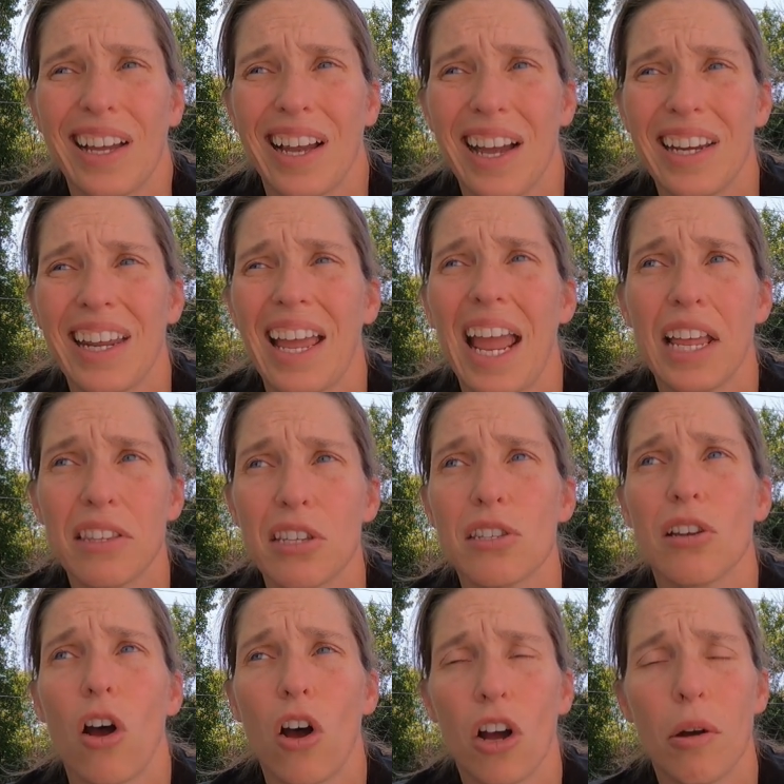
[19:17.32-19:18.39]
kind of hate to
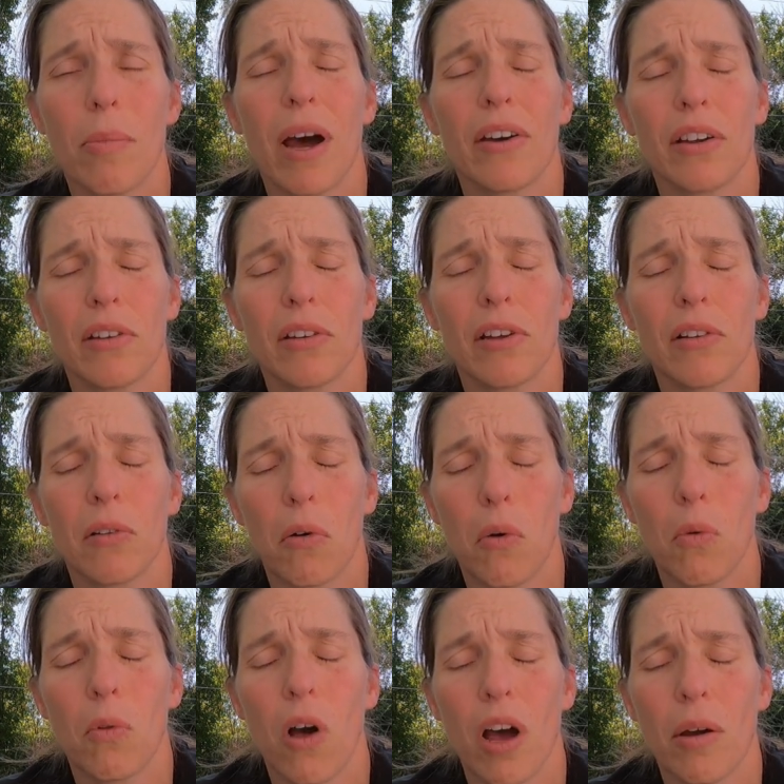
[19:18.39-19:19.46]
talk about it a
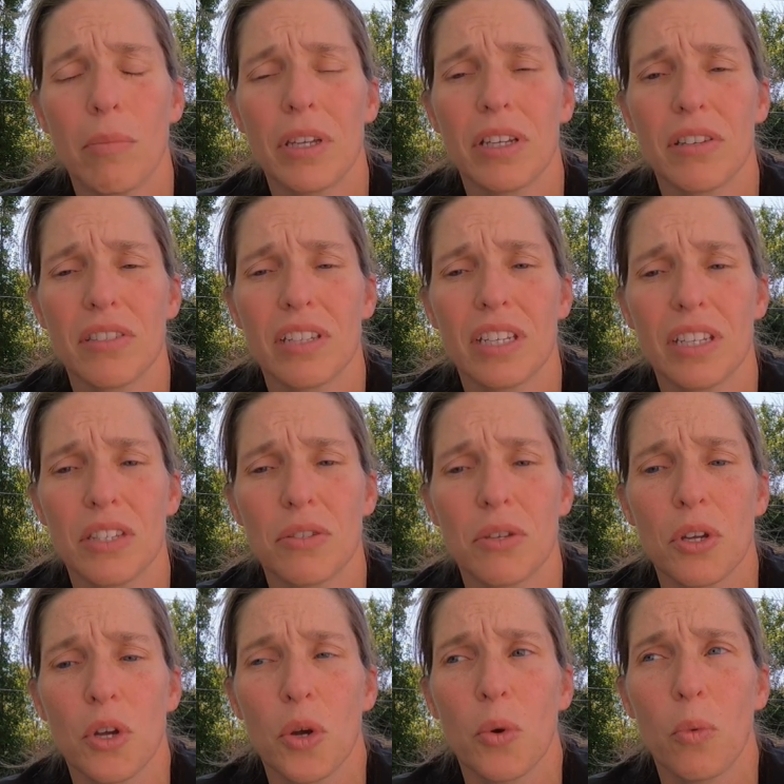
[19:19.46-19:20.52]
whole lot because it is
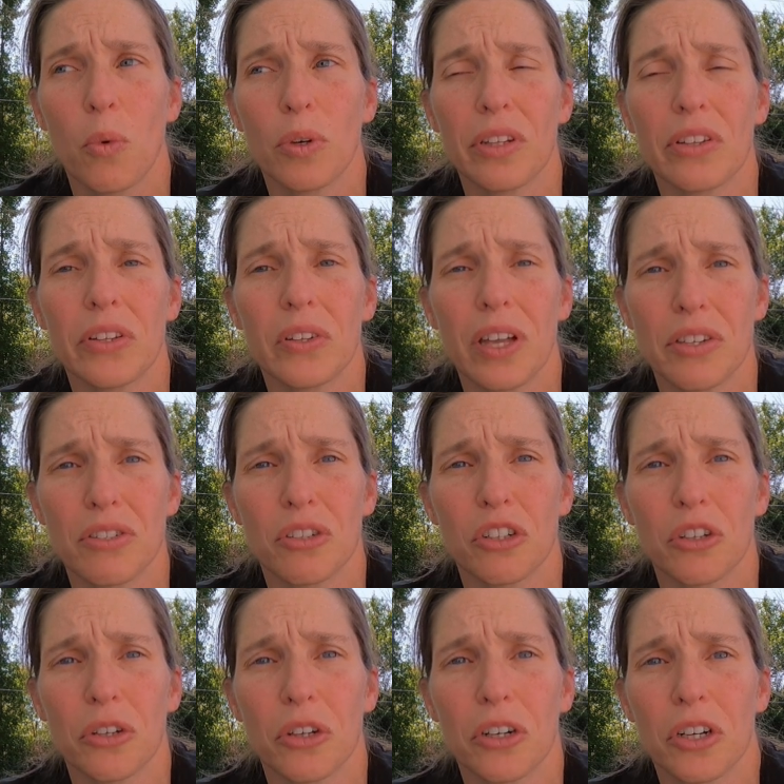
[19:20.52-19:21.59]
one of the
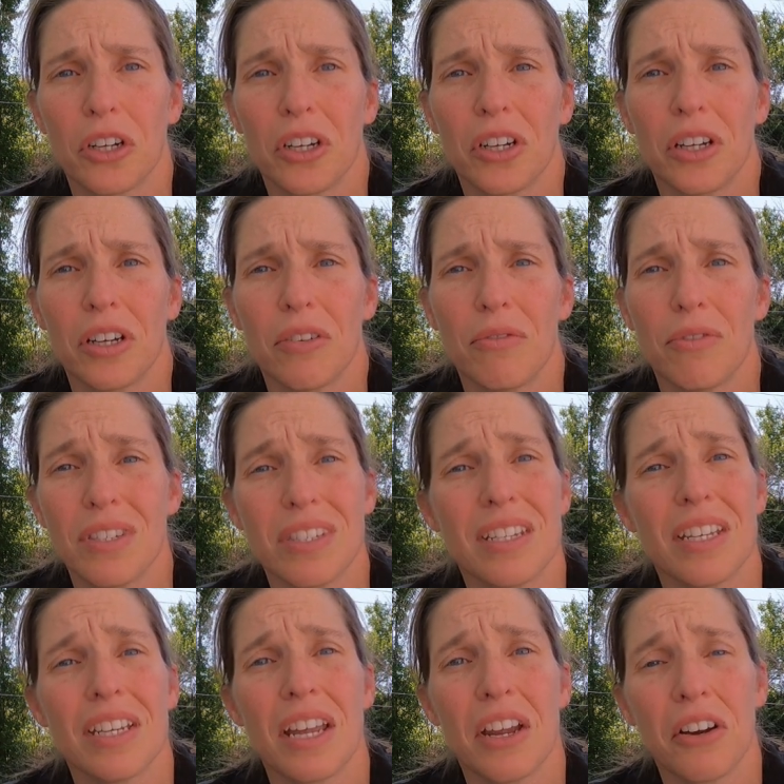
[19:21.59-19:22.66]
lesser
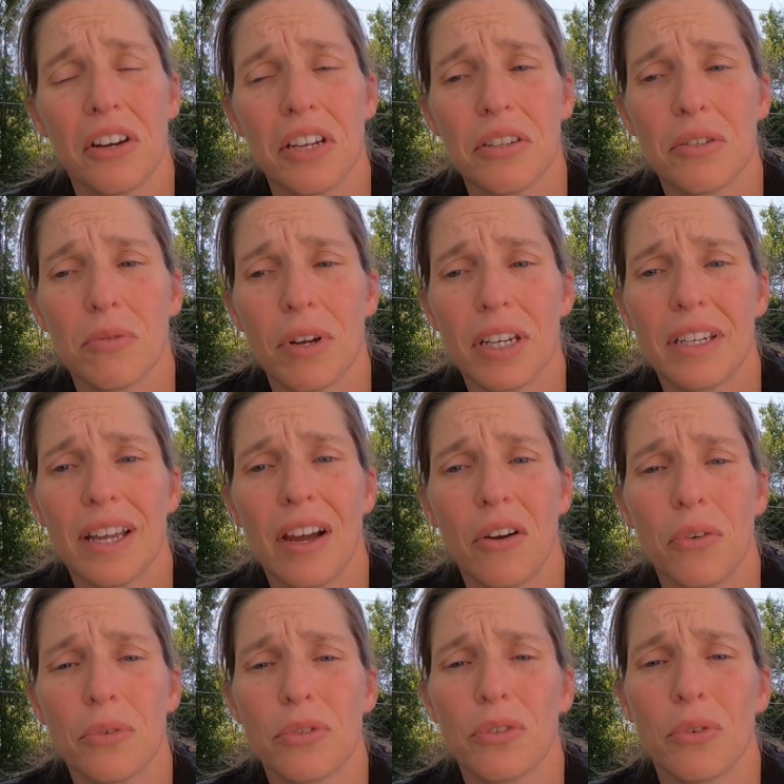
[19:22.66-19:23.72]
visited areas right
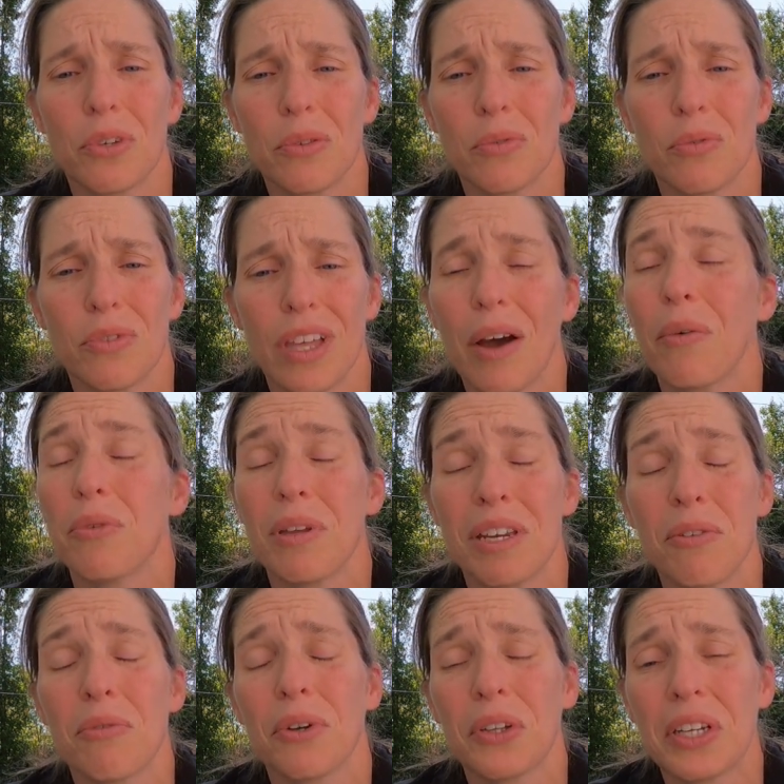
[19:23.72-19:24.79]
now, so that made
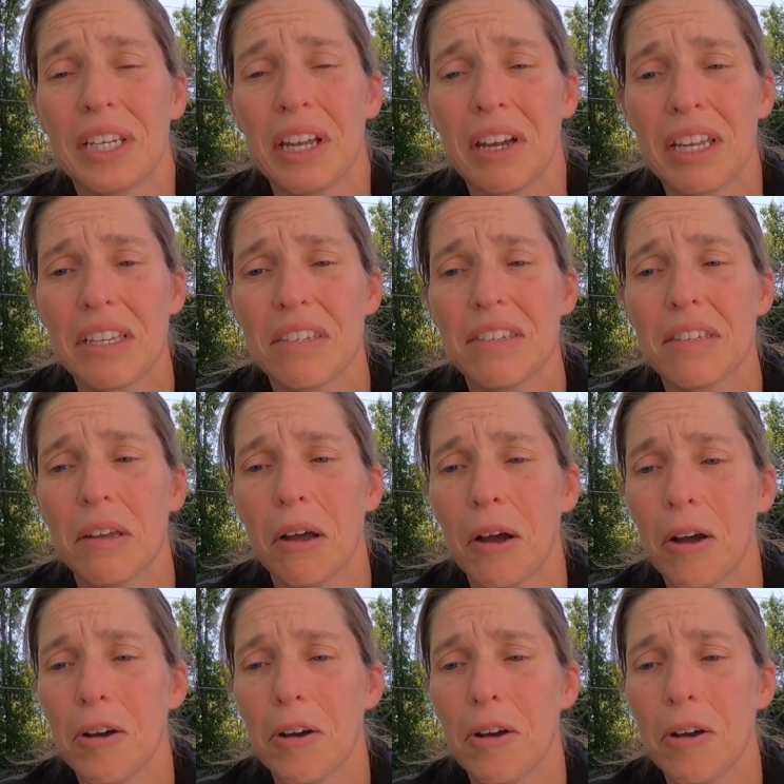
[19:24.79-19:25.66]
it really nice.